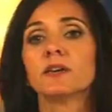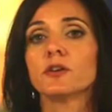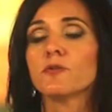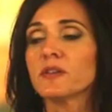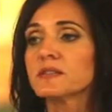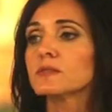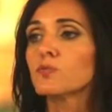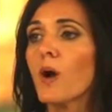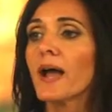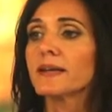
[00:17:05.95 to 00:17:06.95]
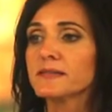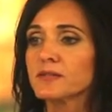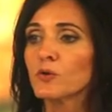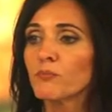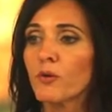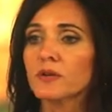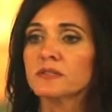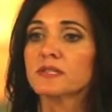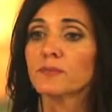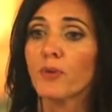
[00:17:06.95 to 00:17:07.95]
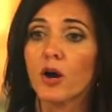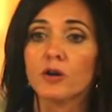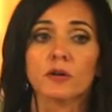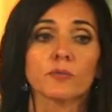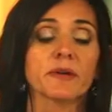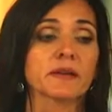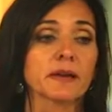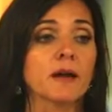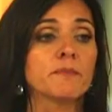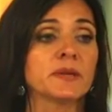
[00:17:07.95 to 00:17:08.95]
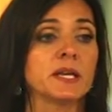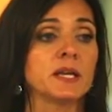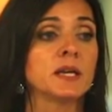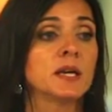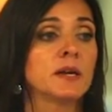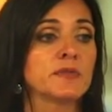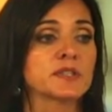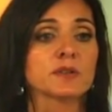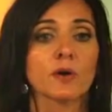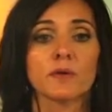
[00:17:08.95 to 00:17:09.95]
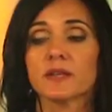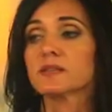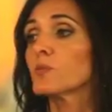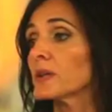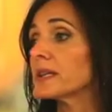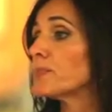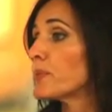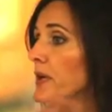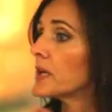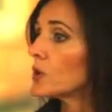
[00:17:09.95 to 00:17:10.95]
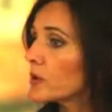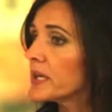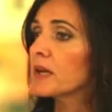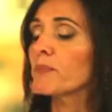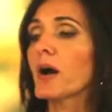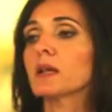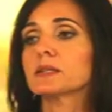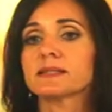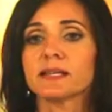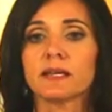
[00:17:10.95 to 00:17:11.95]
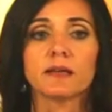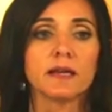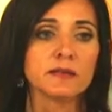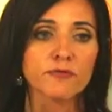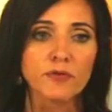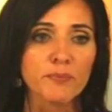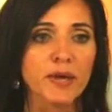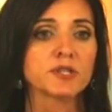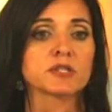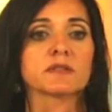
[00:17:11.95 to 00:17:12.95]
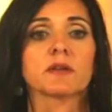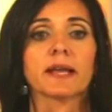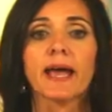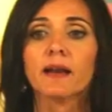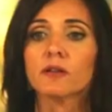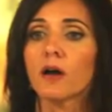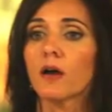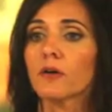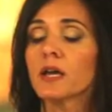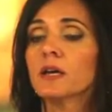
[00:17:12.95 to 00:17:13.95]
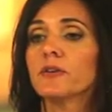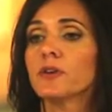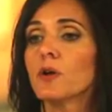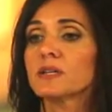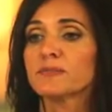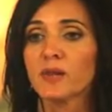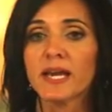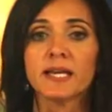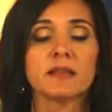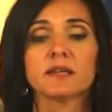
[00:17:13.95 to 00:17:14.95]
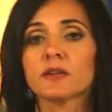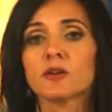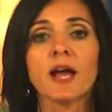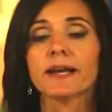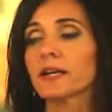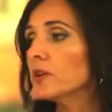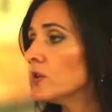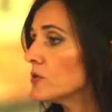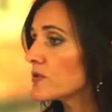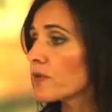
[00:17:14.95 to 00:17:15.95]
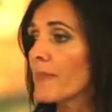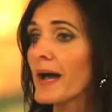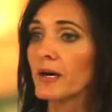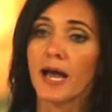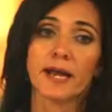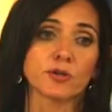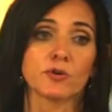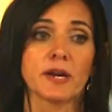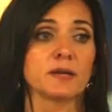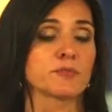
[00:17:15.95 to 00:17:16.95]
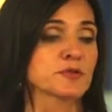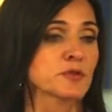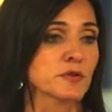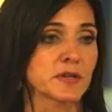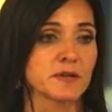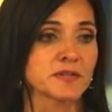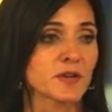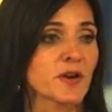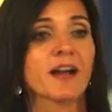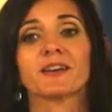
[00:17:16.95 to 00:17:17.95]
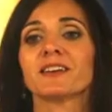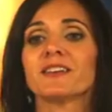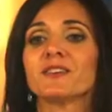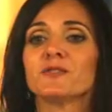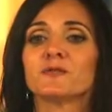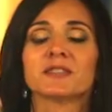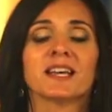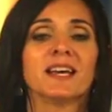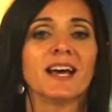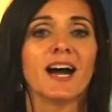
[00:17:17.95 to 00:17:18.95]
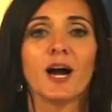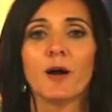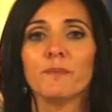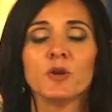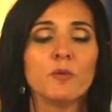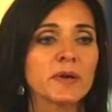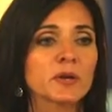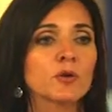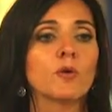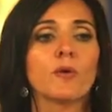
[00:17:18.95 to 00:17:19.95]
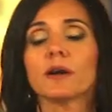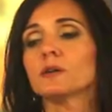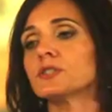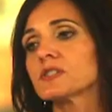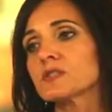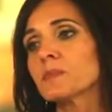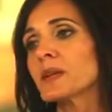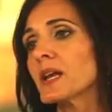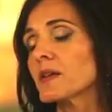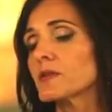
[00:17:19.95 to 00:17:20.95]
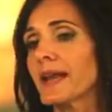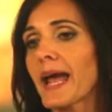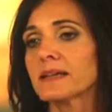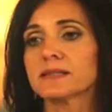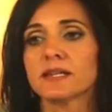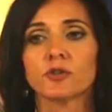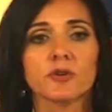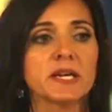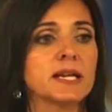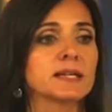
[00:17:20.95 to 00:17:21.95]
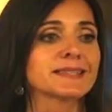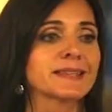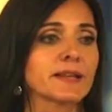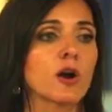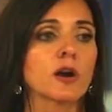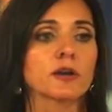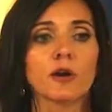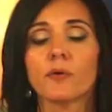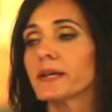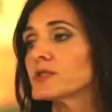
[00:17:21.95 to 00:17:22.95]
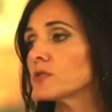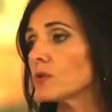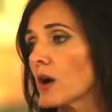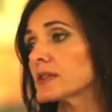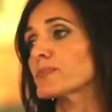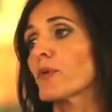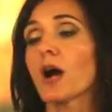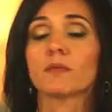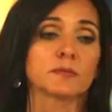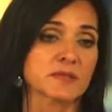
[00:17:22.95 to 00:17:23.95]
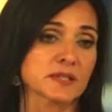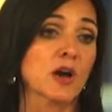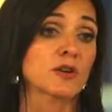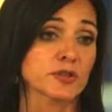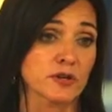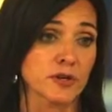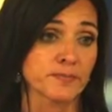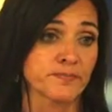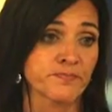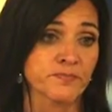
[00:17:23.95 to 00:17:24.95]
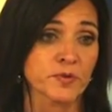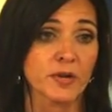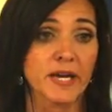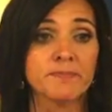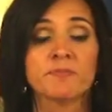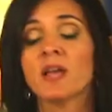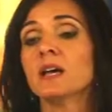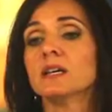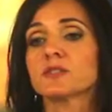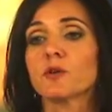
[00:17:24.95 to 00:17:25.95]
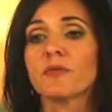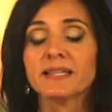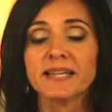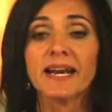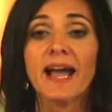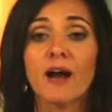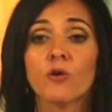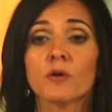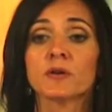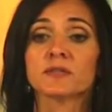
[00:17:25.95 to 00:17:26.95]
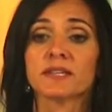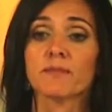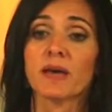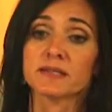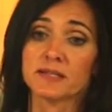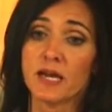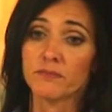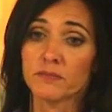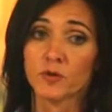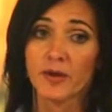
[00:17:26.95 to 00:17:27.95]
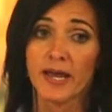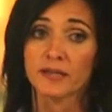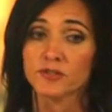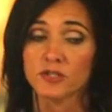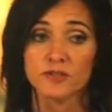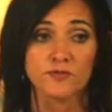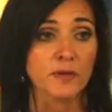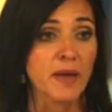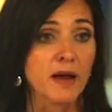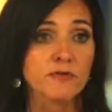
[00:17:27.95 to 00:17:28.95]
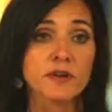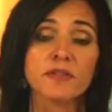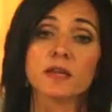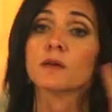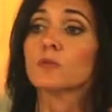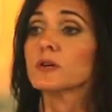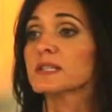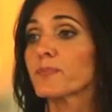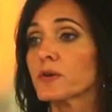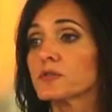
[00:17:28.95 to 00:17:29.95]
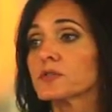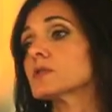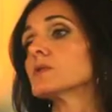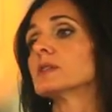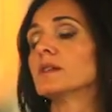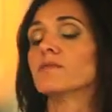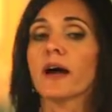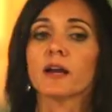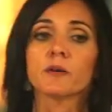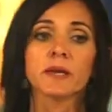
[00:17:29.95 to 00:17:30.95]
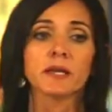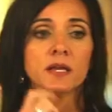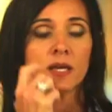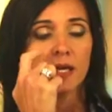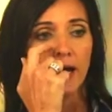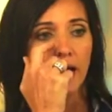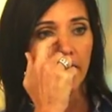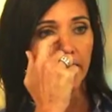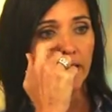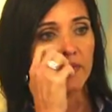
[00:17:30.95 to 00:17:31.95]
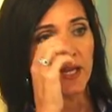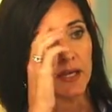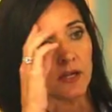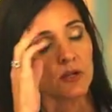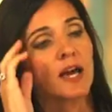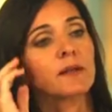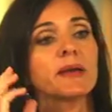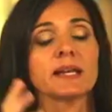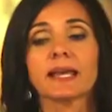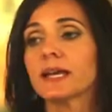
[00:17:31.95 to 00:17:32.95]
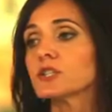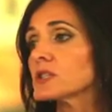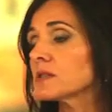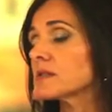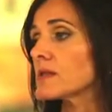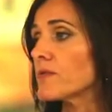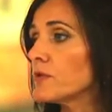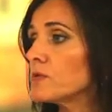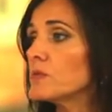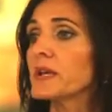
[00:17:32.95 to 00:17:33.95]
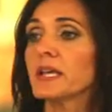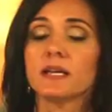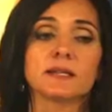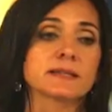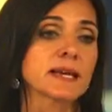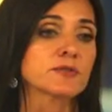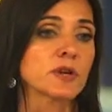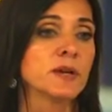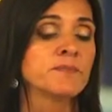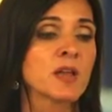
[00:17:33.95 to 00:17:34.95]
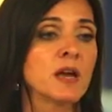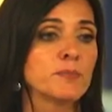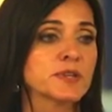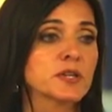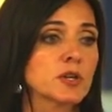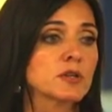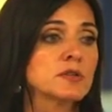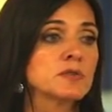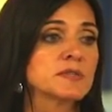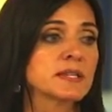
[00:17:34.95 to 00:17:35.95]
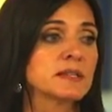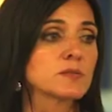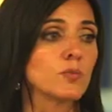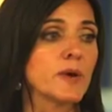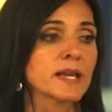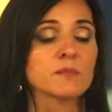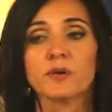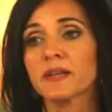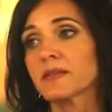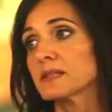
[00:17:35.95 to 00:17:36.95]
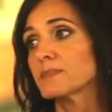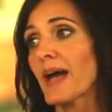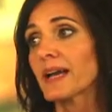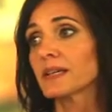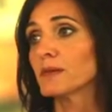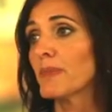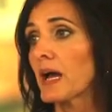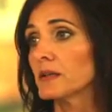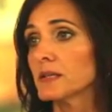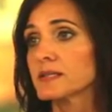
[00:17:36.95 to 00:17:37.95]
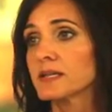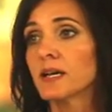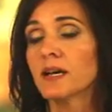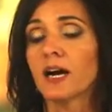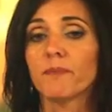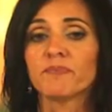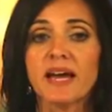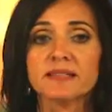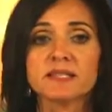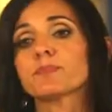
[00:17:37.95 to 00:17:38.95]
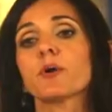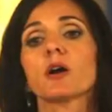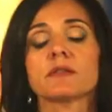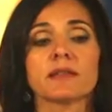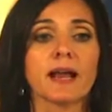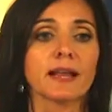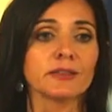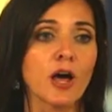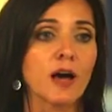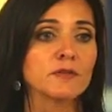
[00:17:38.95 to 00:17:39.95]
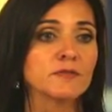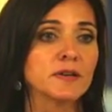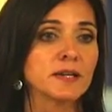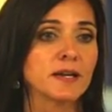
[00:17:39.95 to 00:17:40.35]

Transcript: You know, this is why it's so important to partner with a company that's willing to put an ingredient policy in the front pages of their catalog, you know, explaining that they're not going to use formaldehyde donating preservatives. They're not going to use, you know, mineral oil and just so many other nasty ingredients that are going to cause problems long term. Okay, so that's kind of how hormones get messed up. Okay, it's just from everything that we're exposed to in the environment, and then a lot of medications, the food that we eat, etc. But the good news is we can bring things back into balance. That's the part that I love.